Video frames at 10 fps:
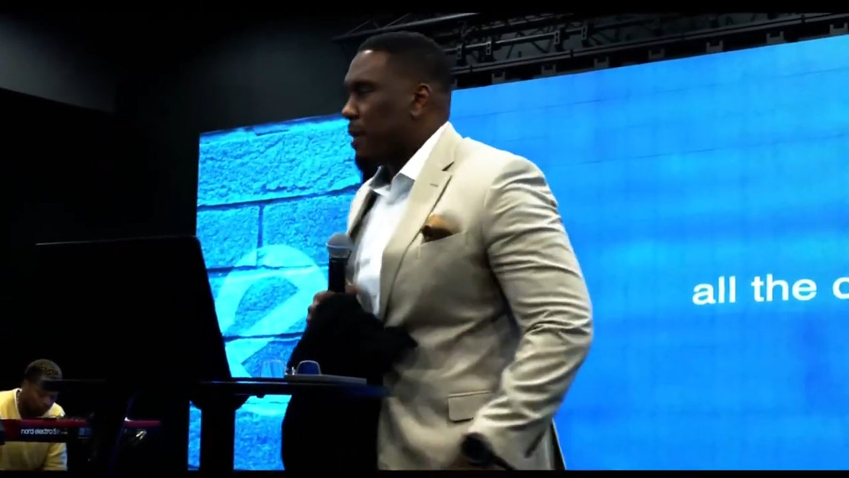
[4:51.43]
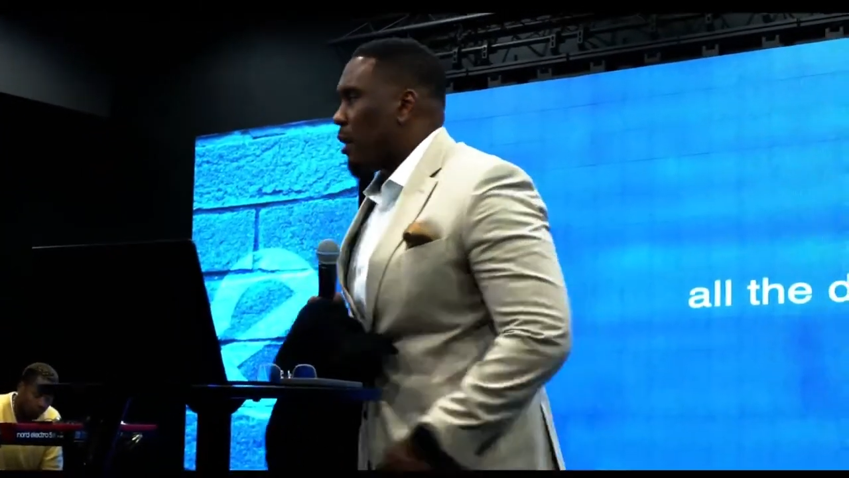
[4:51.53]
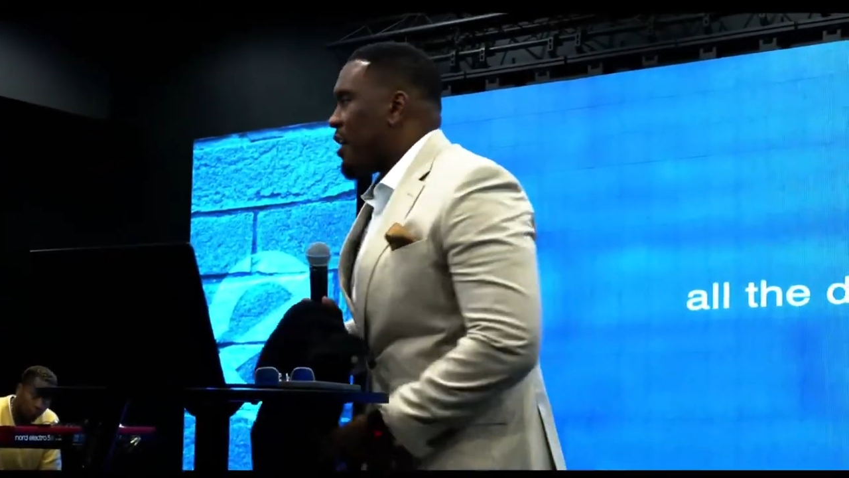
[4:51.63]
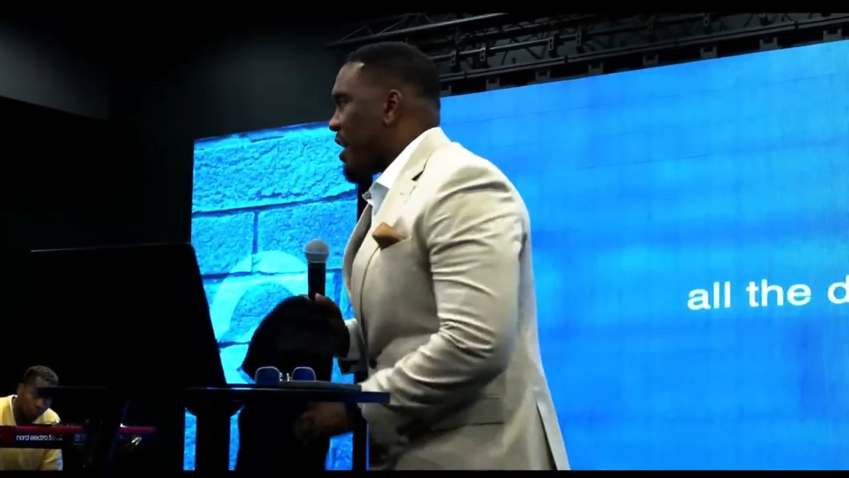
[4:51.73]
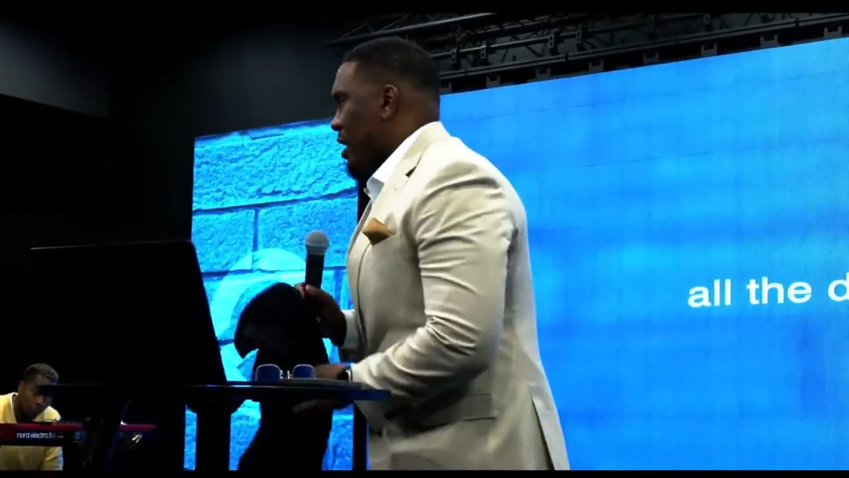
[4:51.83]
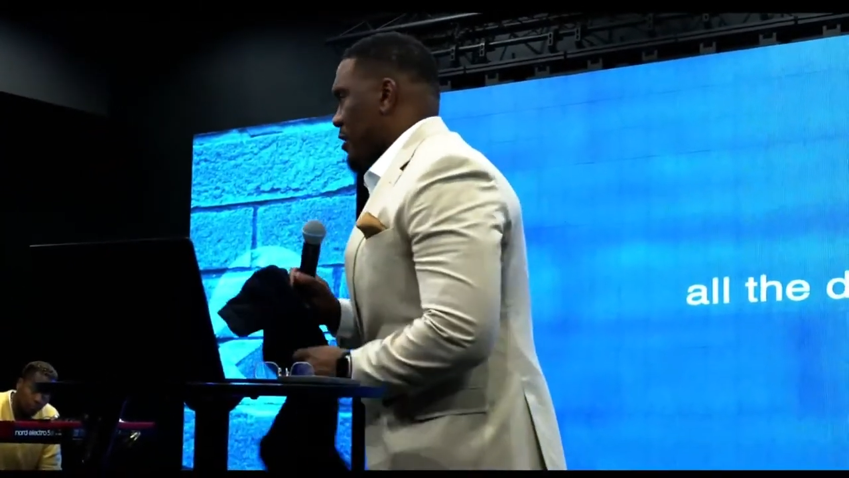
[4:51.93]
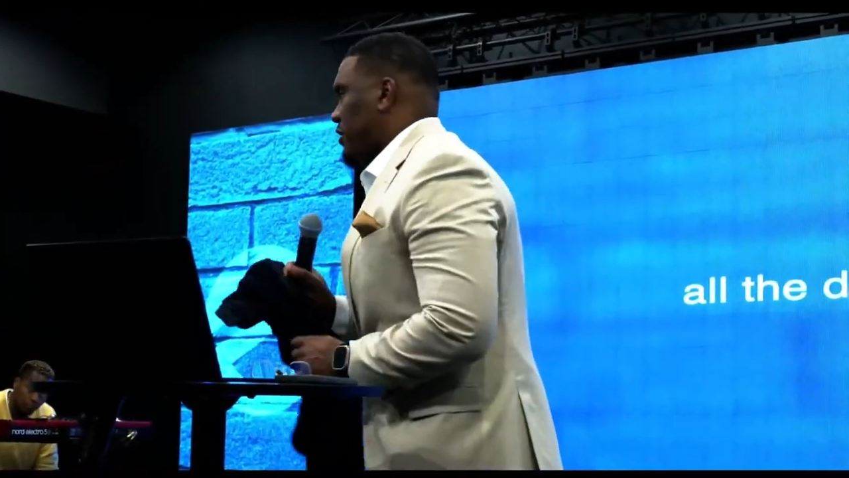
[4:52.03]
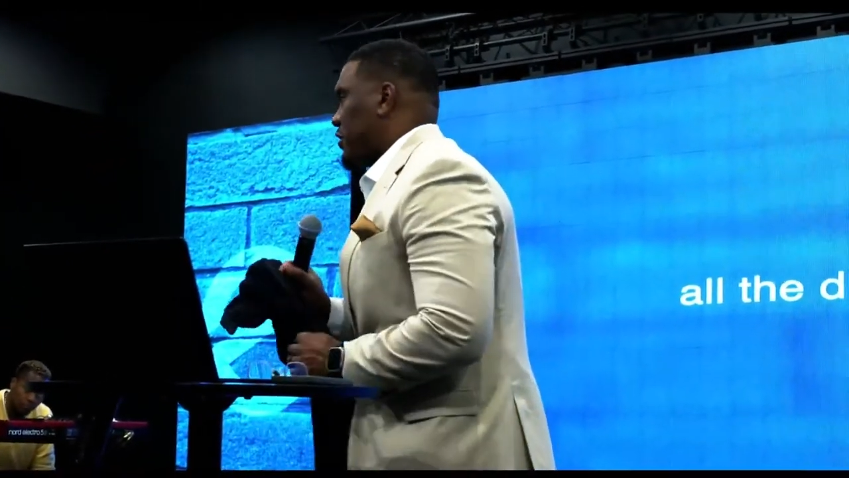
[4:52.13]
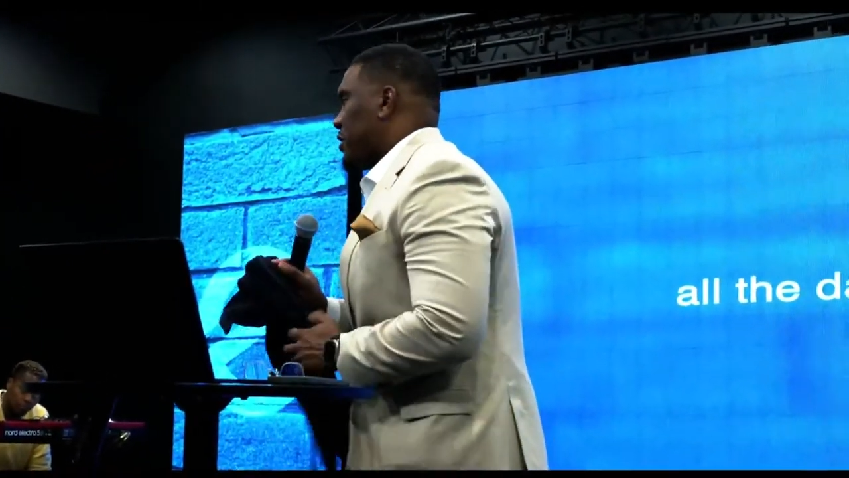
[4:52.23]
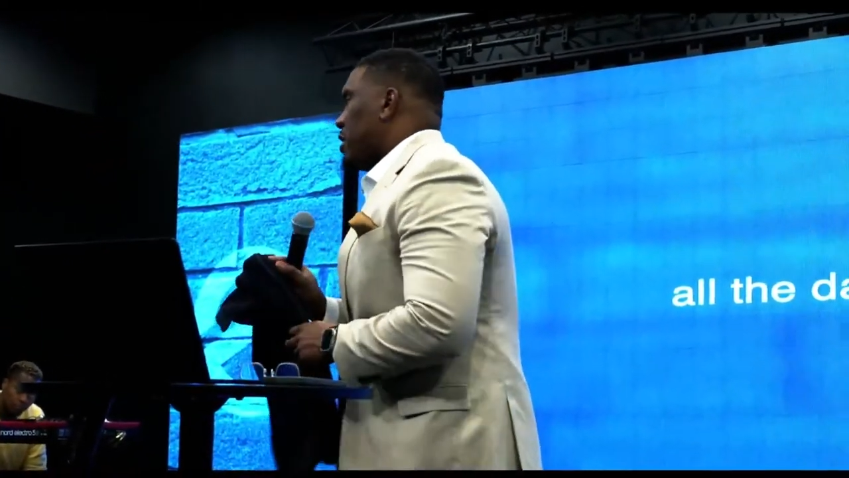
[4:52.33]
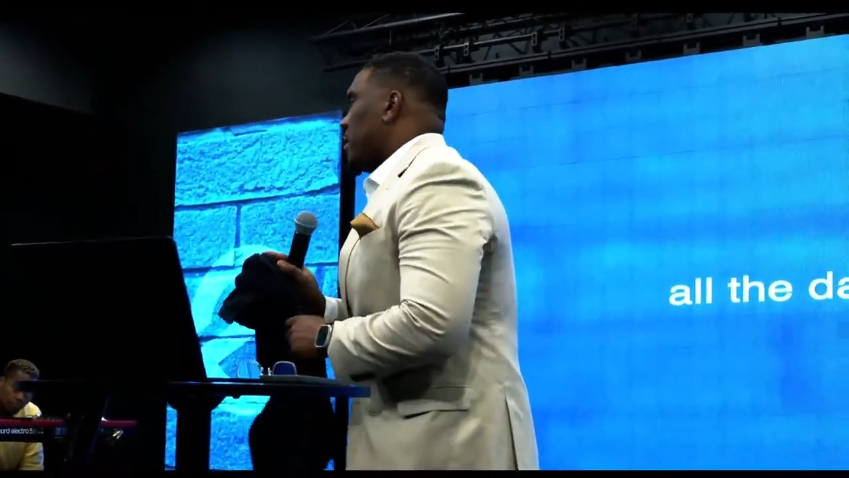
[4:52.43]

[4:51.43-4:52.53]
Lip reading: Mary Ellis.